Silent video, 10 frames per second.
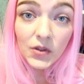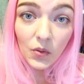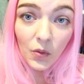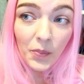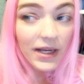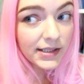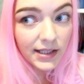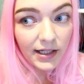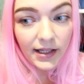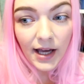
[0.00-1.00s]
So
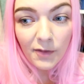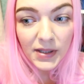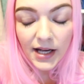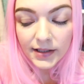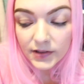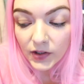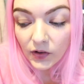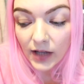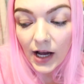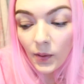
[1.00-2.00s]
basically, I've been asking
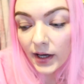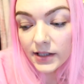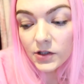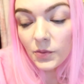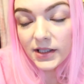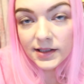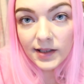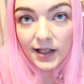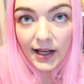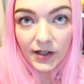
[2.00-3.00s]
on how I can do my
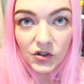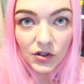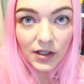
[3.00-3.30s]
Disney collection,